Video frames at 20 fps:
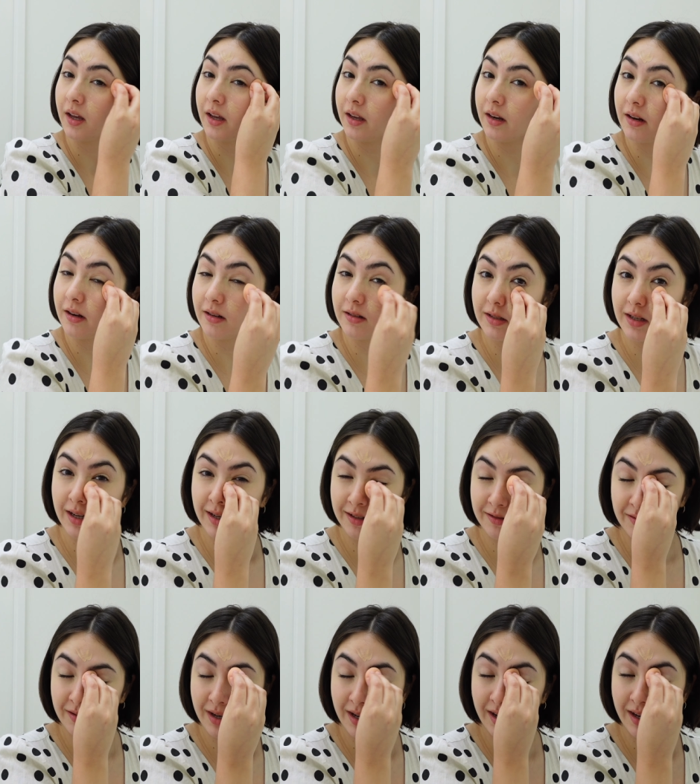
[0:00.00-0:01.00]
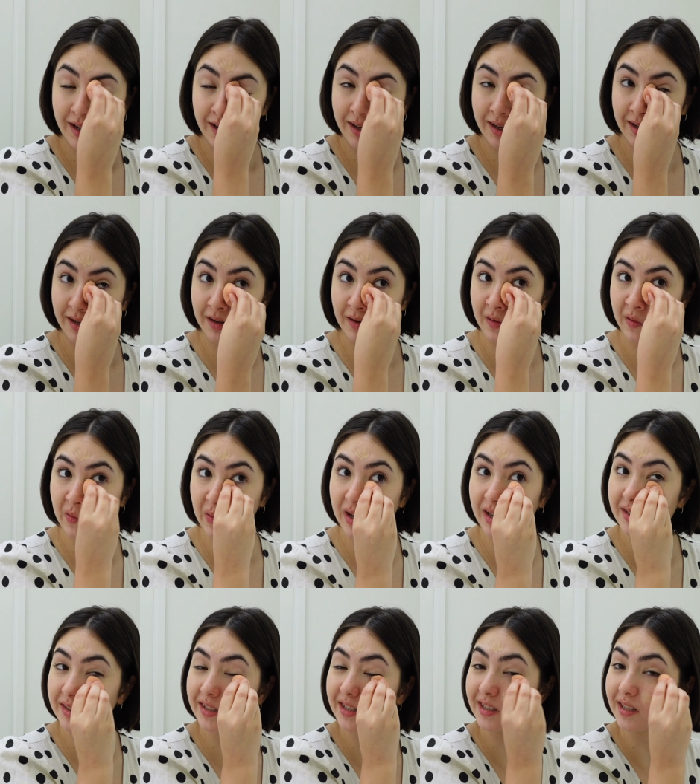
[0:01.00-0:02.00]
And on days when I
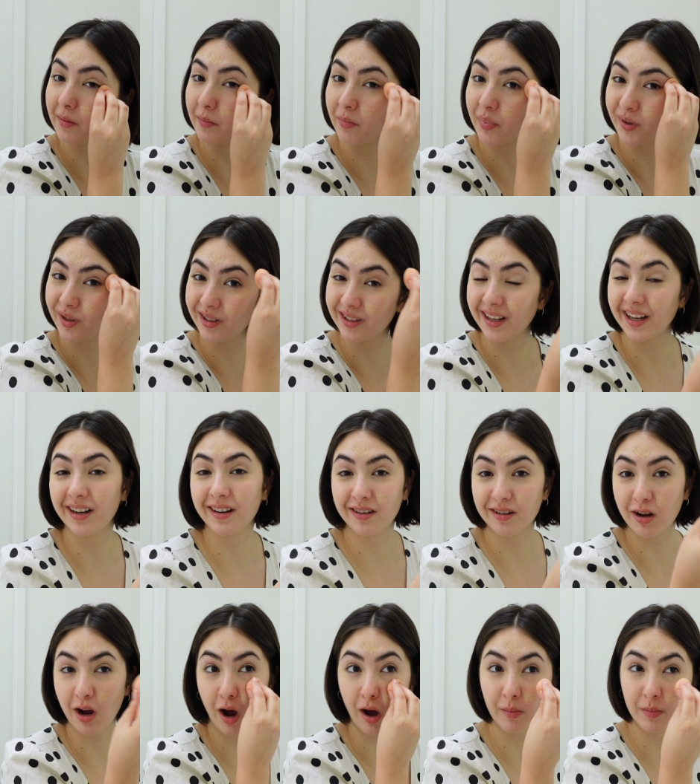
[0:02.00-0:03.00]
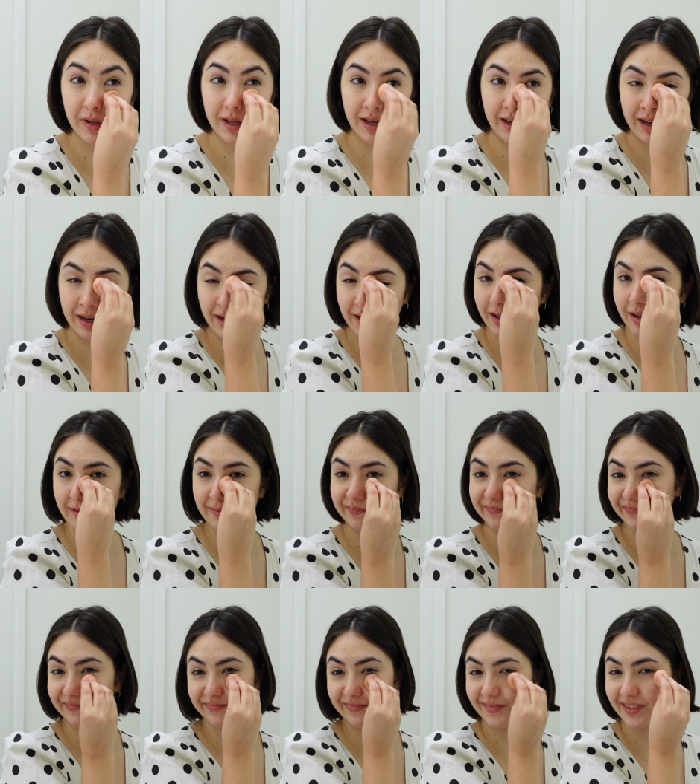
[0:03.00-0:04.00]
want simple and uncomplicated,
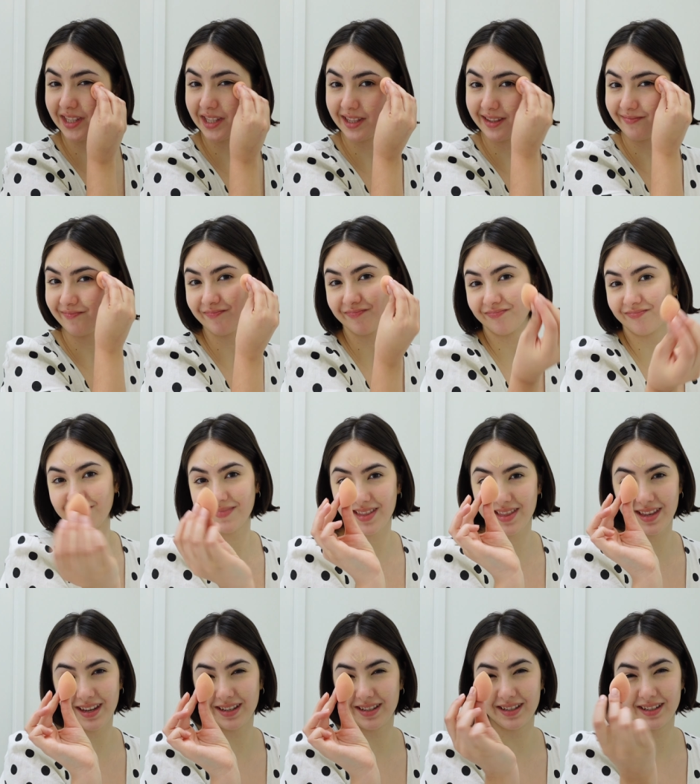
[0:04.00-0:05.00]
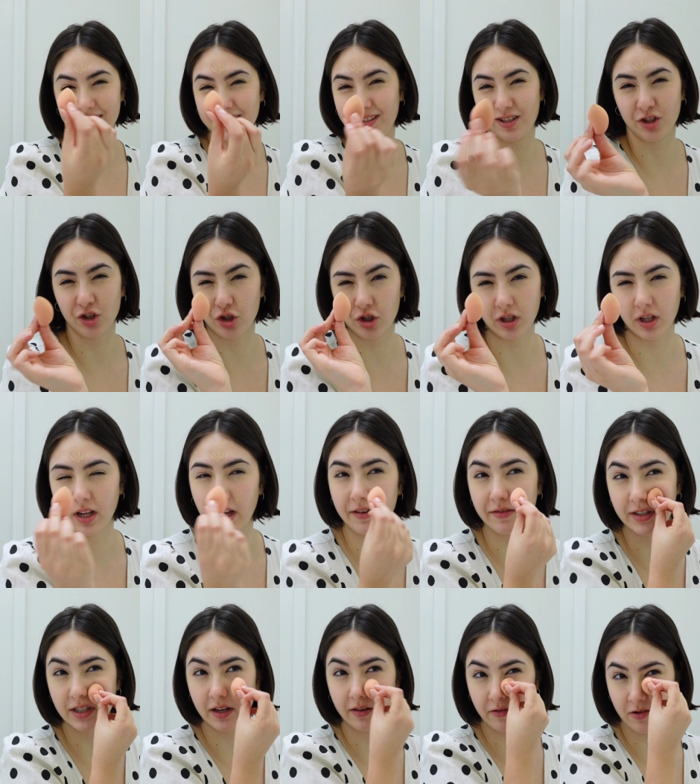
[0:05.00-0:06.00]
this is just a
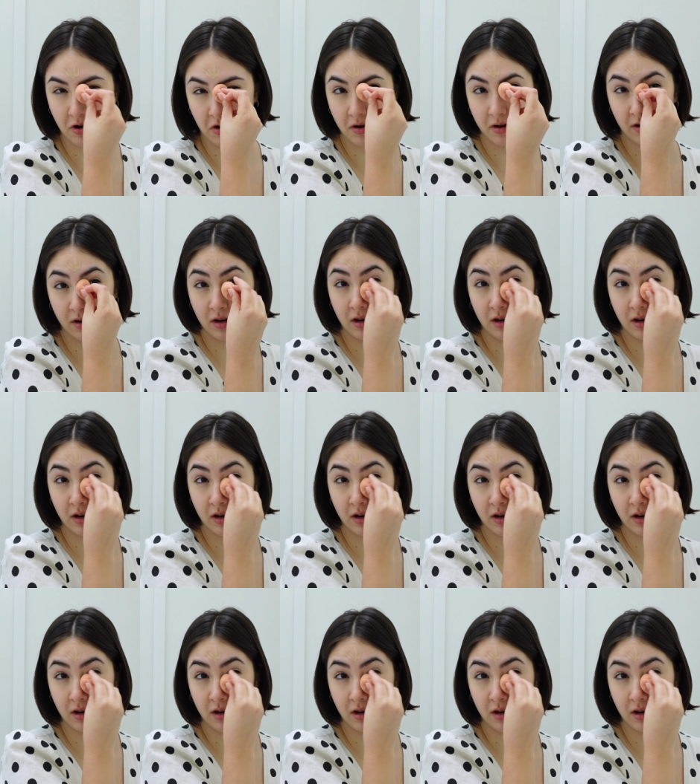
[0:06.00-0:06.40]
lifesaver.